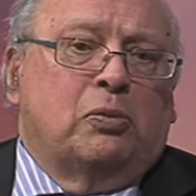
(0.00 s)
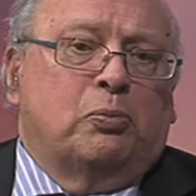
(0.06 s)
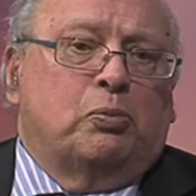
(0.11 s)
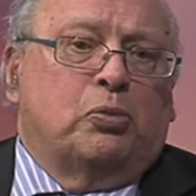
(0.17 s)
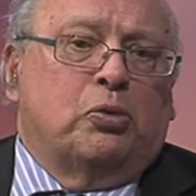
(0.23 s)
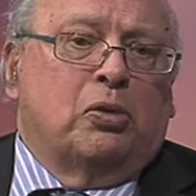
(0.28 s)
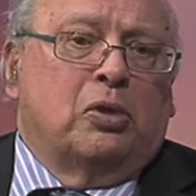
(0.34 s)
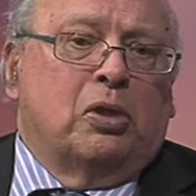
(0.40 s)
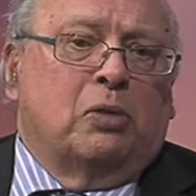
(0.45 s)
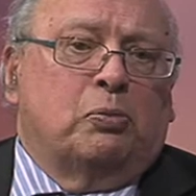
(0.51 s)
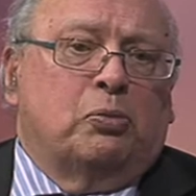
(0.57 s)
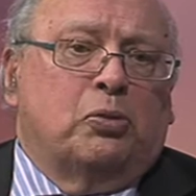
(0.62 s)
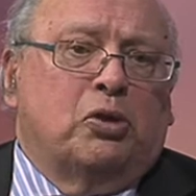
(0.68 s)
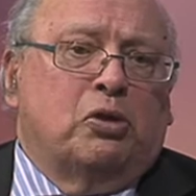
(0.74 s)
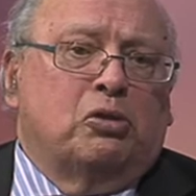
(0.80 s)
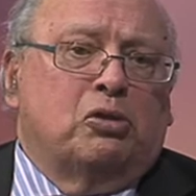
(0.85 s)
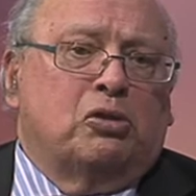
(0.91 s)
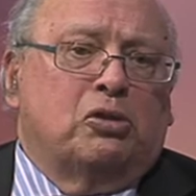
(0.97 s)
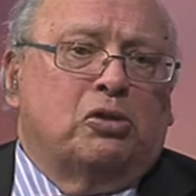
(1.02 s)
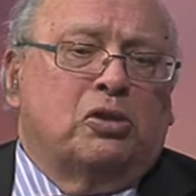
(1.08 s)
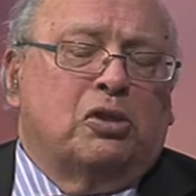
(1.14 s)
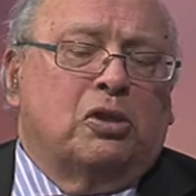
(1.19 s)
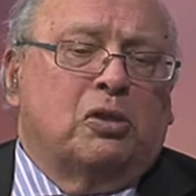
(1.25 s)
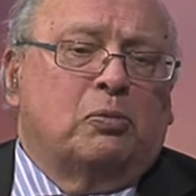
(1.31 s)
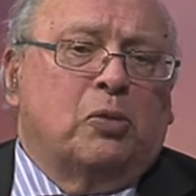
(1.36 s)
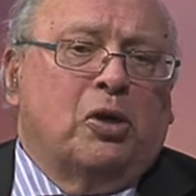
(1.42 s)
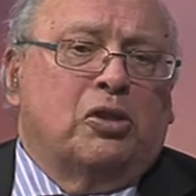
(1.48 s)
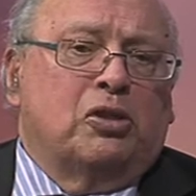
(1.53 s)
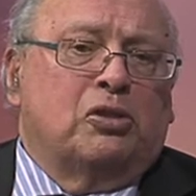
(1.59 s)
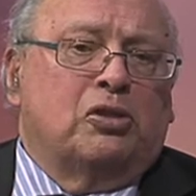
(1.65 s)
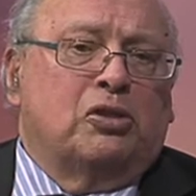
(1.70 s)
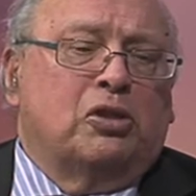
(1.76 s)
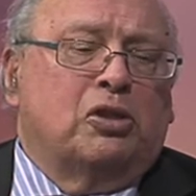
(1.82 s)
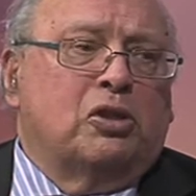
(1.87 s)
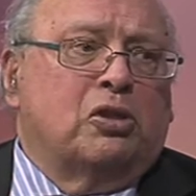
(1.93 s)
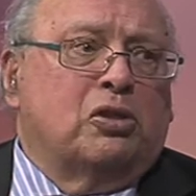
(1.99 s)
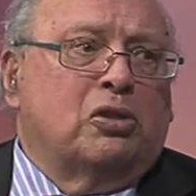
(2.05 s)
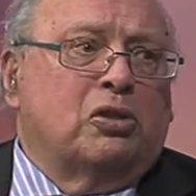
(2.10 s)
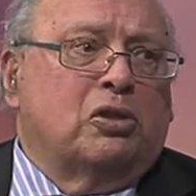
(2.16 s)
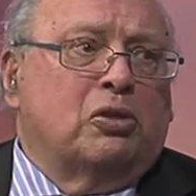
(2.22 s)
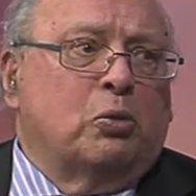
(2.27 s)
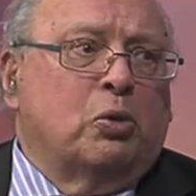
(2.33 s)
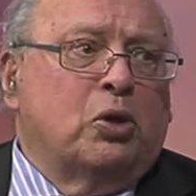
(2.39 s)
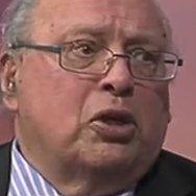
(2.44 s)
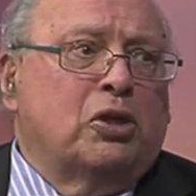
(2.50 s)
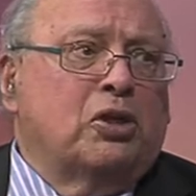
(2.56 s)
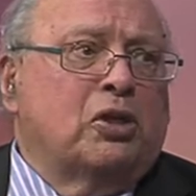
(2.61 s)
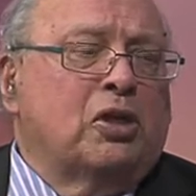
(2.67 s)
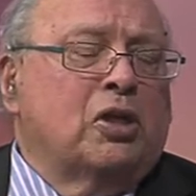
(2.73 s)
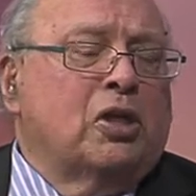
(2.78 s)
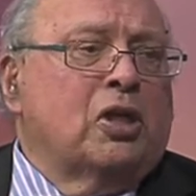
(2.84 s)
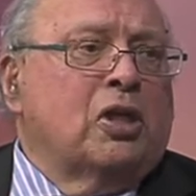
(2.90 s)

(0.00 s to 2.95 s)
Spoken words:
produced by the wind